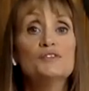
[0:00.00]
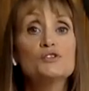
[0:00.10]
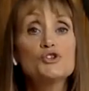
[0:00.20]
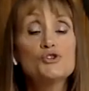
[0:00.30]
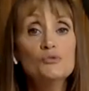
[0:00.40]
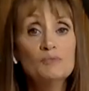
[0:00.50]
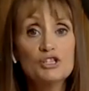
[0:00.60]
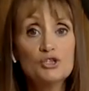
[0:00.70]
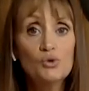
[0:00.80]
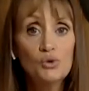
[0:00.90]
with too
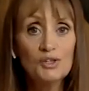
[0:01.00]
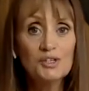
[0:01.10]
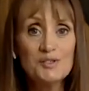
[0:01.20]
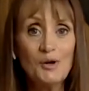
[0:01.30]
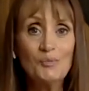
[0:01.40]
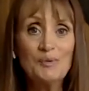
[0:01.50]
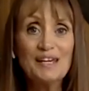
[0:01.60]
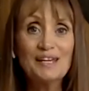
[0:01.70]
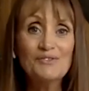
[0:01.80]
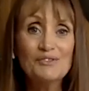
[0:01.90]
much cortisol
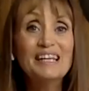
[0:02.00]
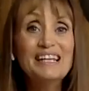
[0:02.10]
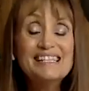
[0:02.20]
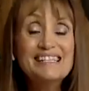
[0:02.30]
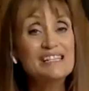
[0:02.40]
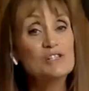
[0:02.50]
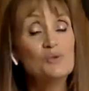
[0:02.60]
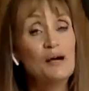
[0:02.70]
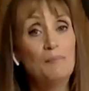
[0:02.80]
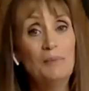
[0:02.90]
being released
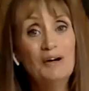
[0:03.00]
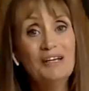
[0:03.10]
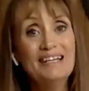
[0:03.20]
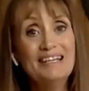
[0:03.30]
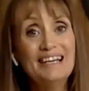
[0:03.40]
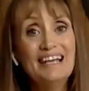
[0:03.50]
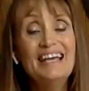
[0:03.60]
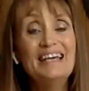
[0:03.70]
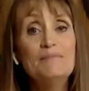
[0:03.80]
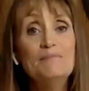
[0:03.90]
into our body,
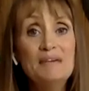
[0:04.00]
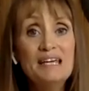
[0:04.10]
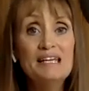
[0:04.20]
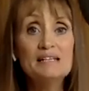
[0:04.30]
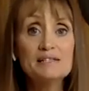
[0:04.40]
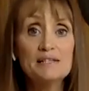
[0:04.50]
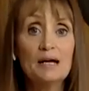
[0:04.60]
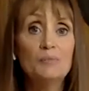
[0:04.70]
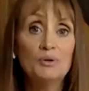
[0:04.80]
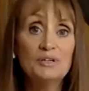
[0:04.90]
it means
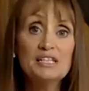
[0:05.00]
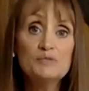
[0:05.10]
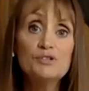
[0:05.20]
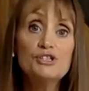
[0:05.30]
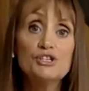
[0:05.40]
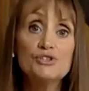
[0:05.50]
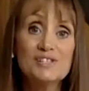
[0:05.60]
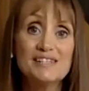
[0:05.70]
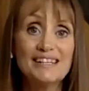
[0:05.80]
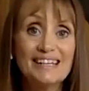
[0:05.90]
that our body is
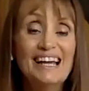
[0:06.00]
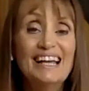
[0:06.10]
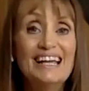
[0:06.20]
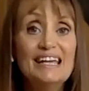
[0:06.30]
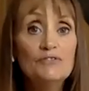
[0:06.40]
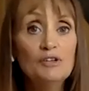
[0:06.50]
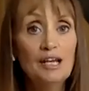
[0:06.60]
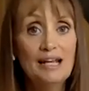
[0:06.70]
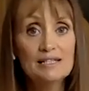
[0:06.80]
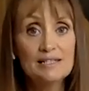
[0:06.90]
producing
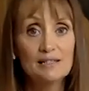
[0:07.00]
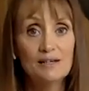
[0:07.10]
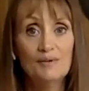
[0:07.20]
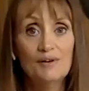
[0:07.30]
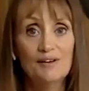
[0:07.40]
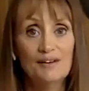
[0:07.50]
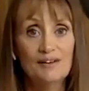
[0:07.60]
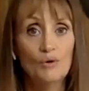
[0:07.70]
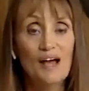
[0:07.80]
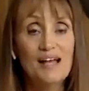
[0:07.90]
even less
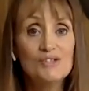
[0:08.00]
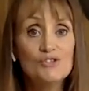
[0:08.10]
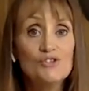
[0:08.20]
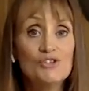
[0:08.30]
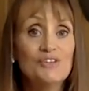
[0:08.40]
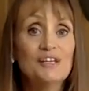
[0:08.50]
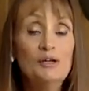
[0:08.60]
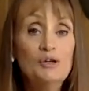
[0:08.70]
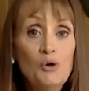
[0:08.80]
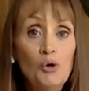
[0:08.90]
estrogen than
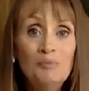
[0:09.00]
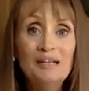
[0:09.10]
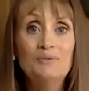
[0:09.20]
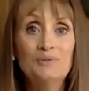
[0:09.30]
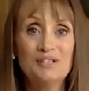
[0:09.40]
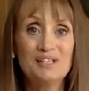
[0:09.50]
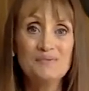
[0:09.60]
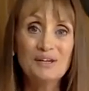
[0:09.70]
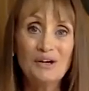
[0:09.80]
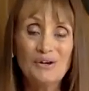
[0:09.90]
it normally would
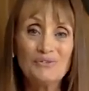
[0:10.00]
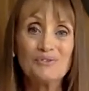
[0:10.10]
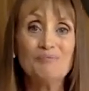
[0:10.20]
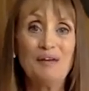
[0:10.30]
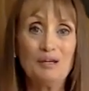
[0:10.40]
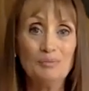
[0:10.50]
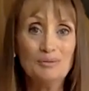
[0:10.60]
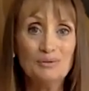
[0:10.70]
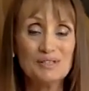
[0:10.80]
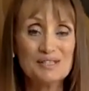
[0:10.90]
as we go through
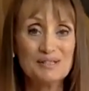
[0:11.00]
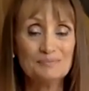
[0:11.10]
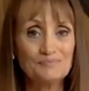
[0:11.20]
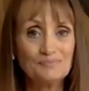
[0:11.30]
menopause.